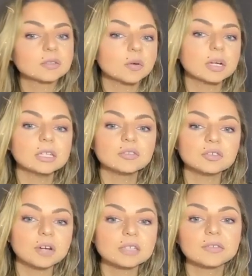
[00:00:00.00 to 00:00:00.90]
or I need to
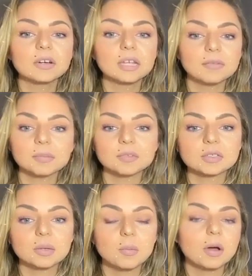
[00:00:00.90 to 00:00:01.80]
transfer, give them to
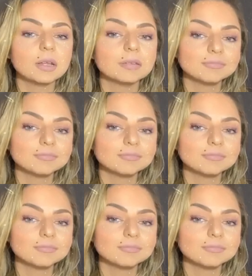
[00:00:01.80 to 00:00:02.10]
someone,